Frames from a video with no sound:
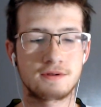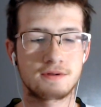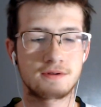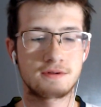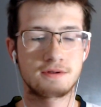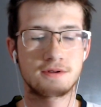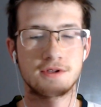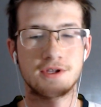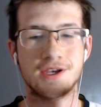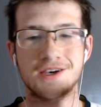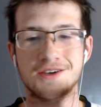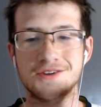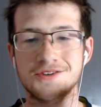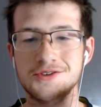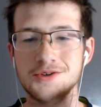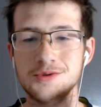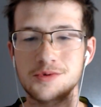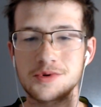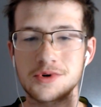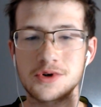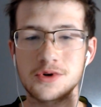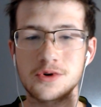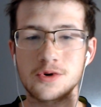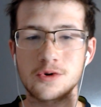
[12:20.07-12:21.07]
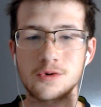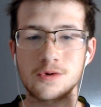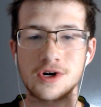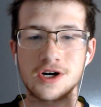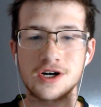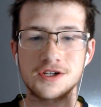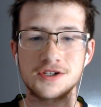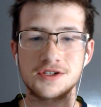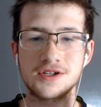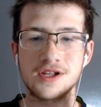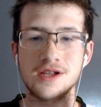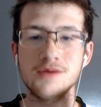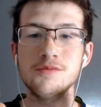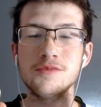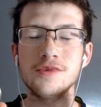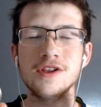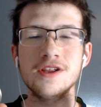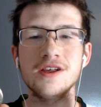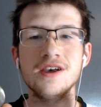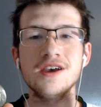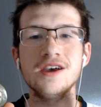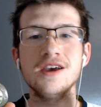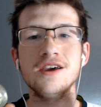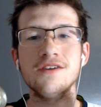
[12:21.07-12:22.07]
Yeah, super cool watch.
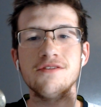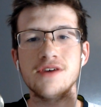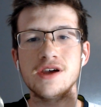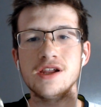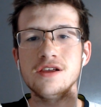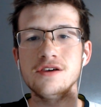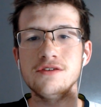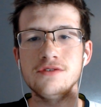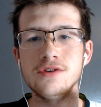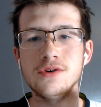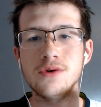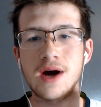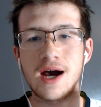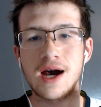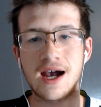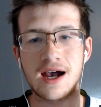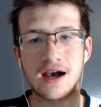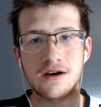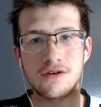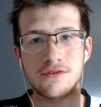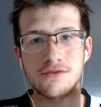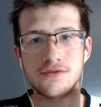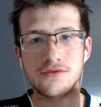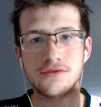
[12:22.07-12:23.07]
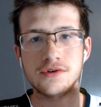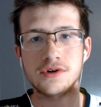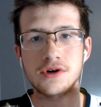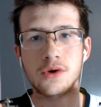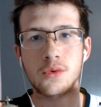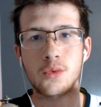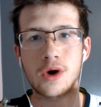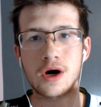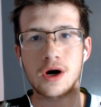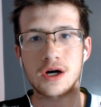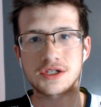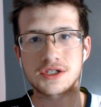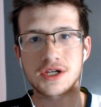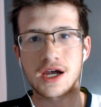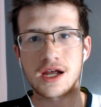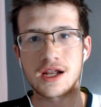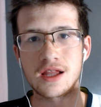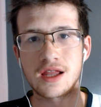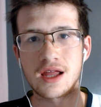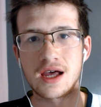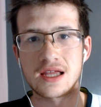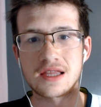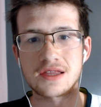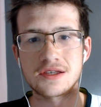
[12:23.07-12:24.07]
If any of you have a watch kind of
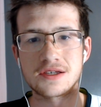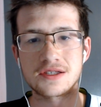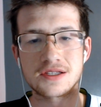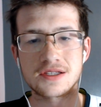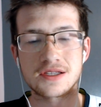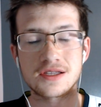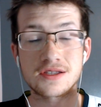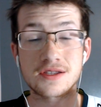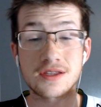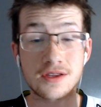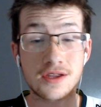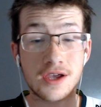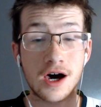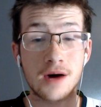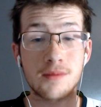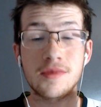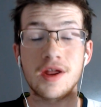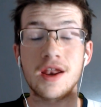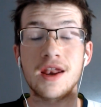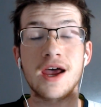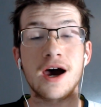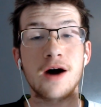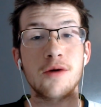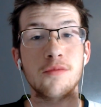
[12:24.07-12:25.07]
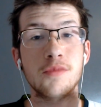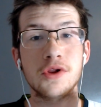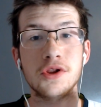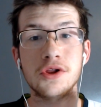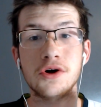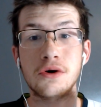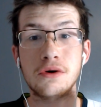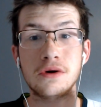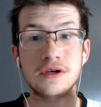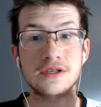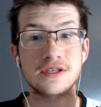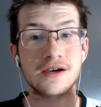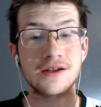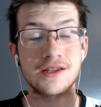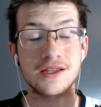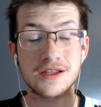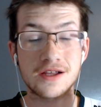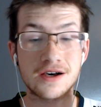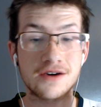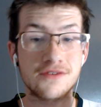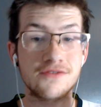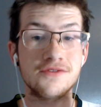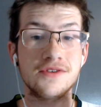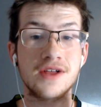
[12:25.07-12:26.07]
like this, comment down below because
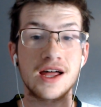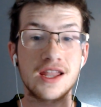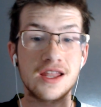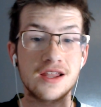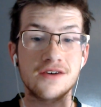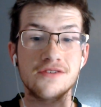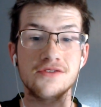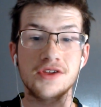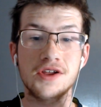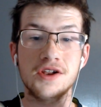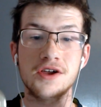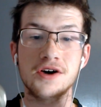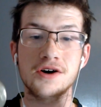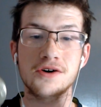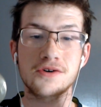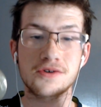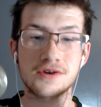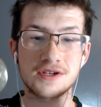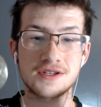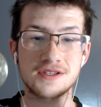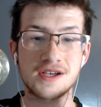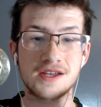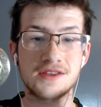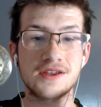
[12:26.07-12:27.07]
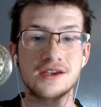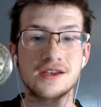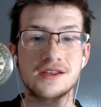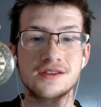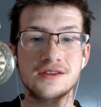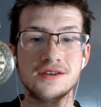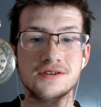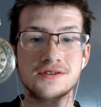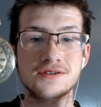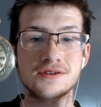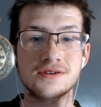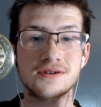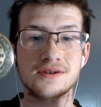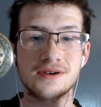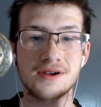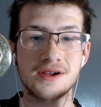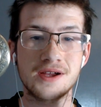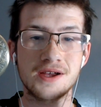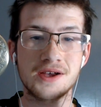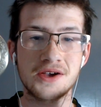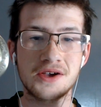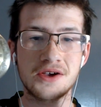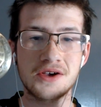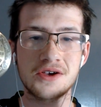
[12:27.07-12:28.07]
I'd love to know, because I think these are
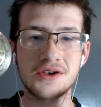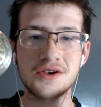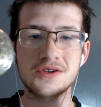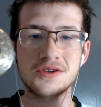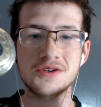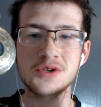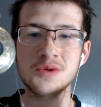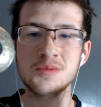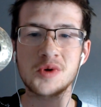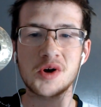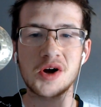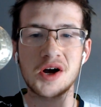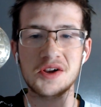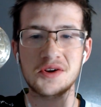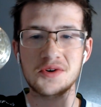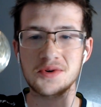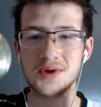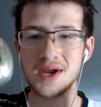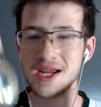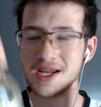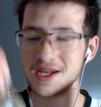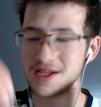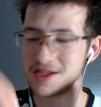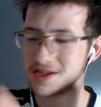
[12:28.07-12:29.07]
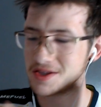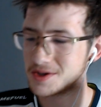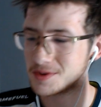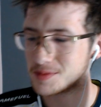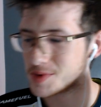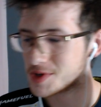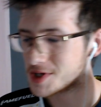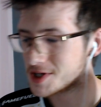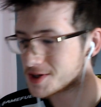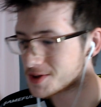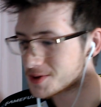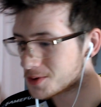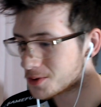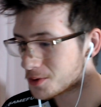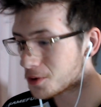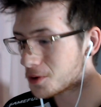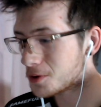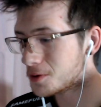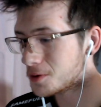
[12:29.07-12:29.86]
super underrated. They're pretty cool.